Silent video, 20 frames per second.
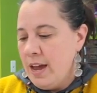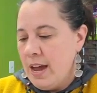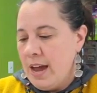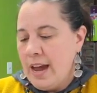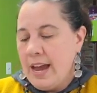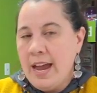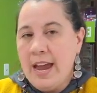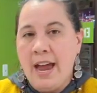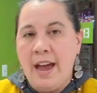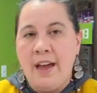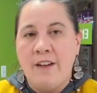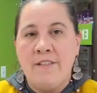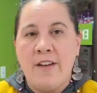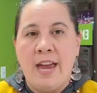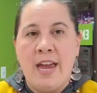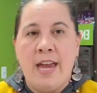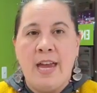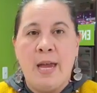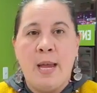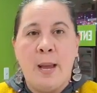I have
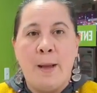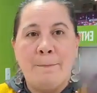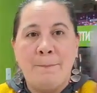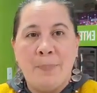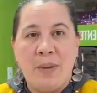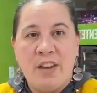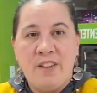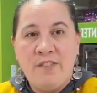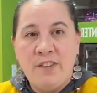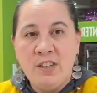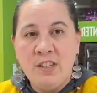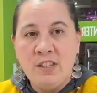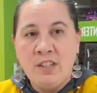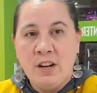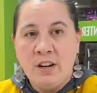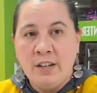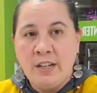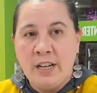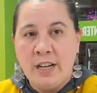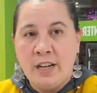a beef and
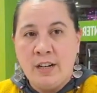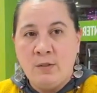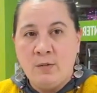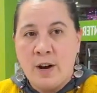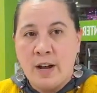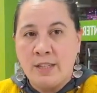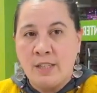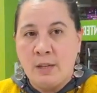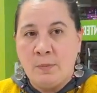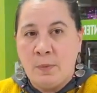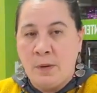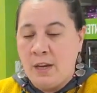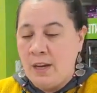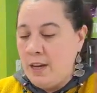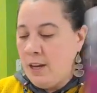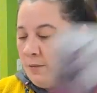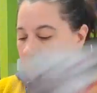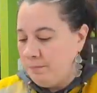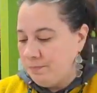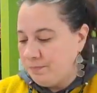sardine
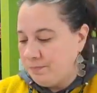recipe.